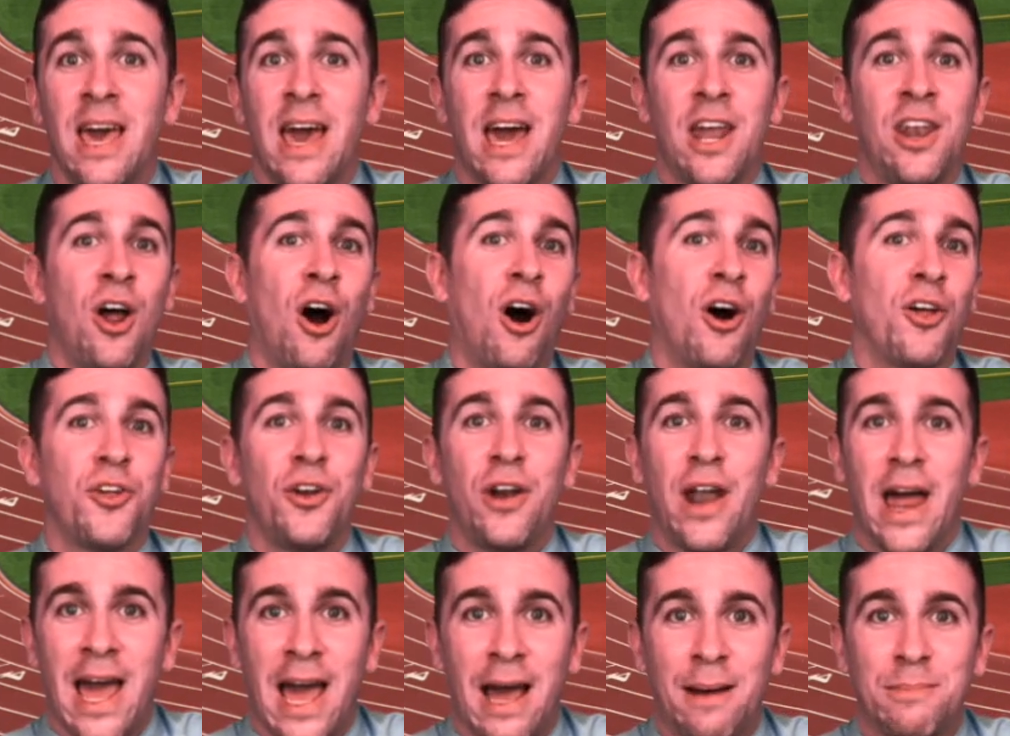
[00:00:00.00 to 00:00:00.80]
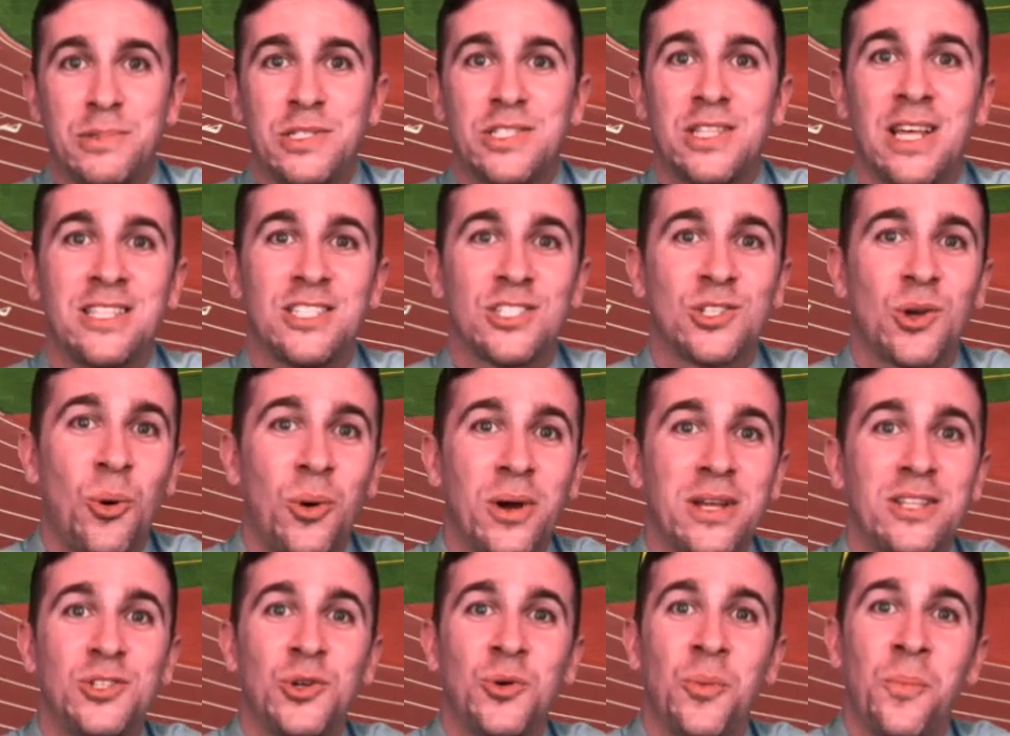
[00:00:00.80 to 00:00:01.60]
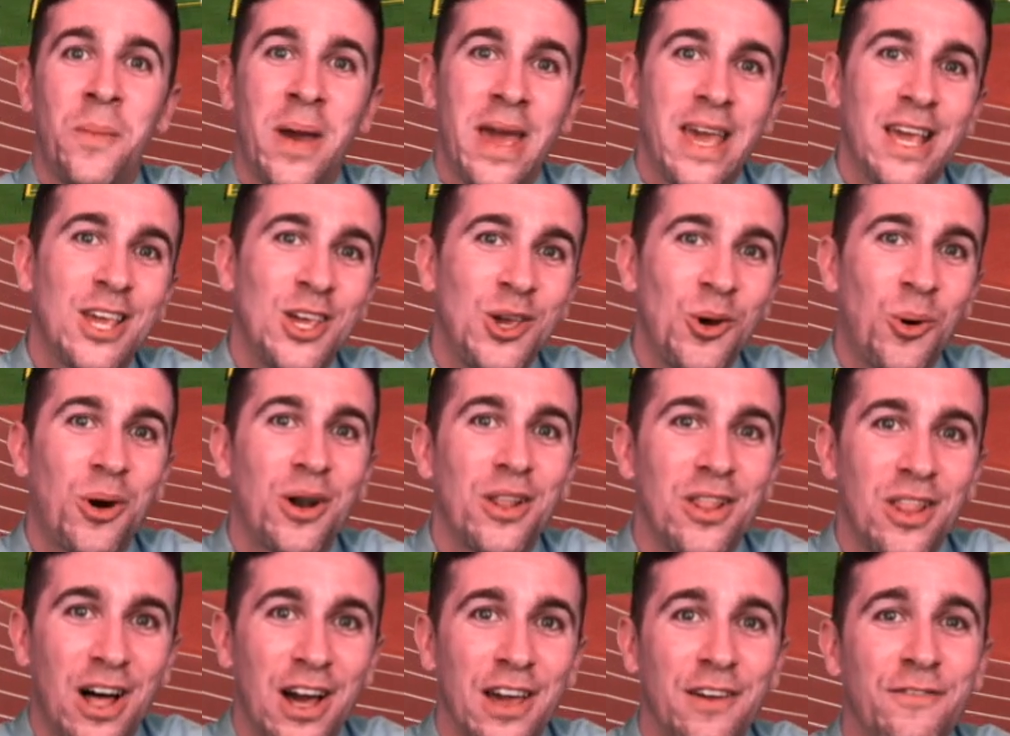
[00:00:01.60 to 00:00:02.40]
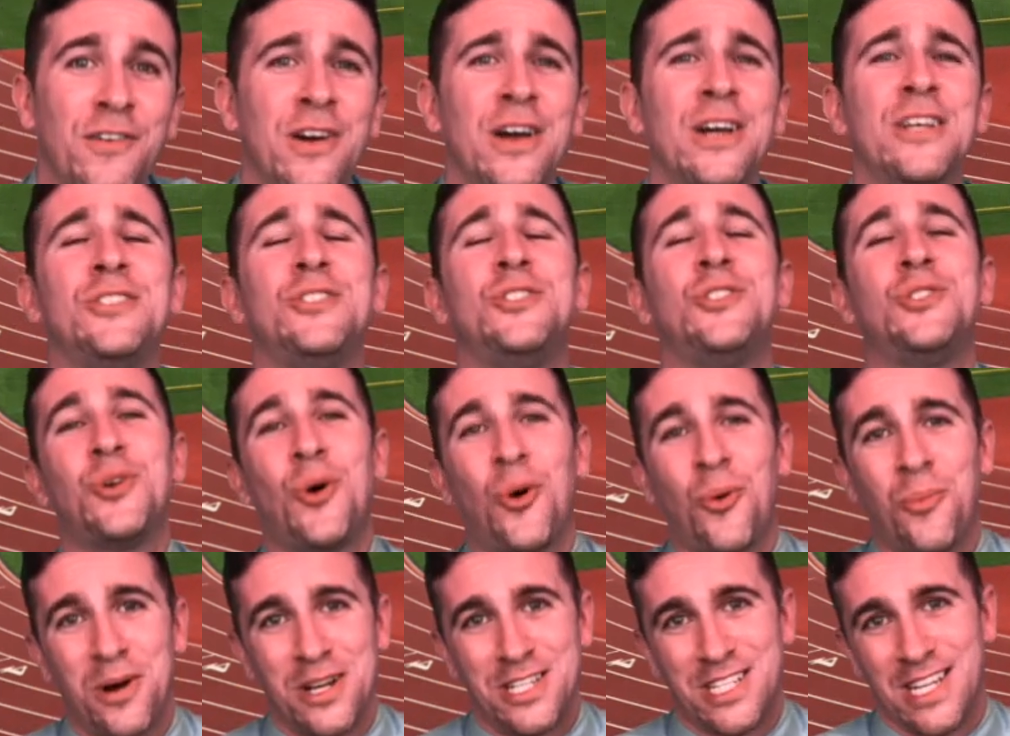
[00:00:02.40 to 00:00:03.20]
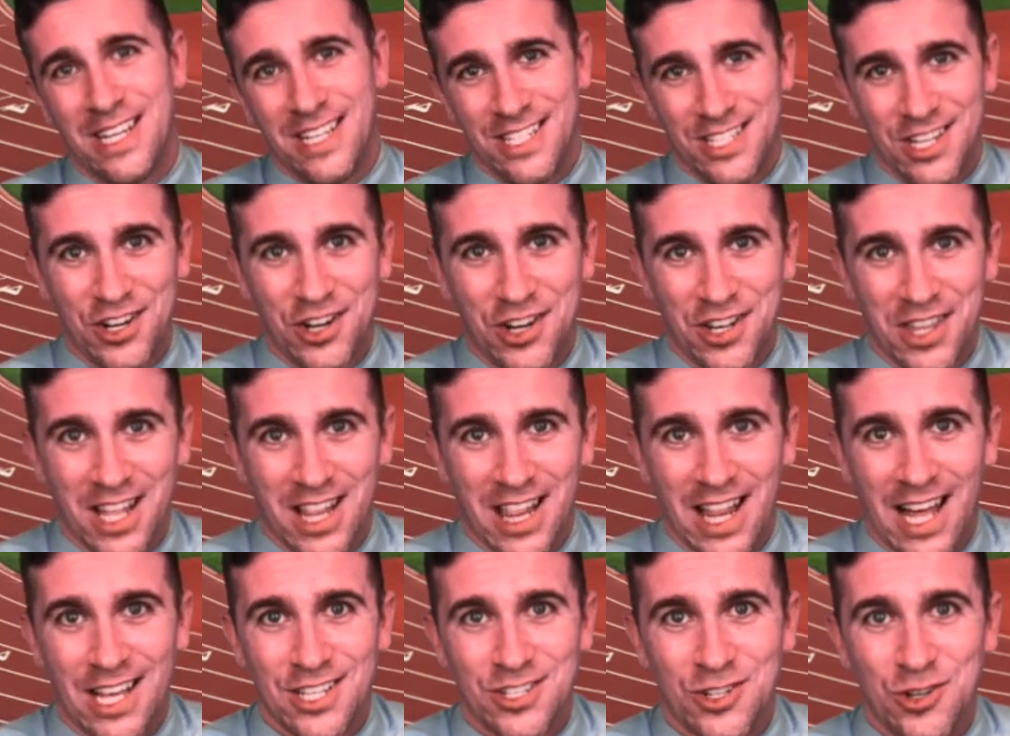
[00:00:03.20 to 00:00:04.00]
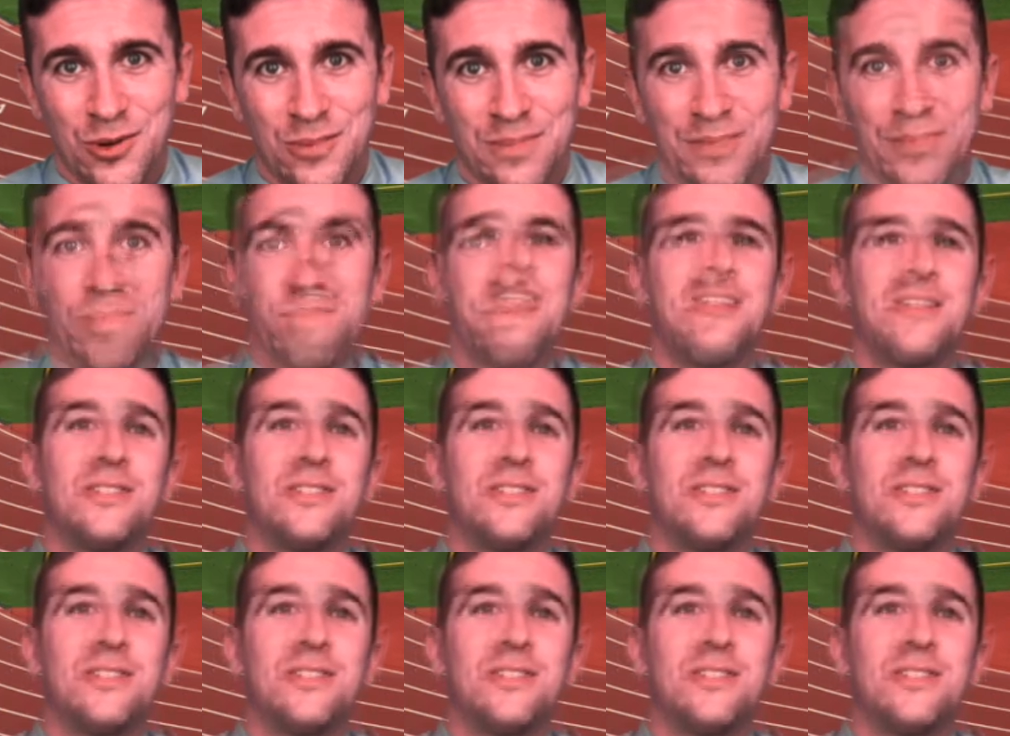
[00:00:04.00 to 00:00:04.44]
and other apps that's going to make your life so much easier in the classroom.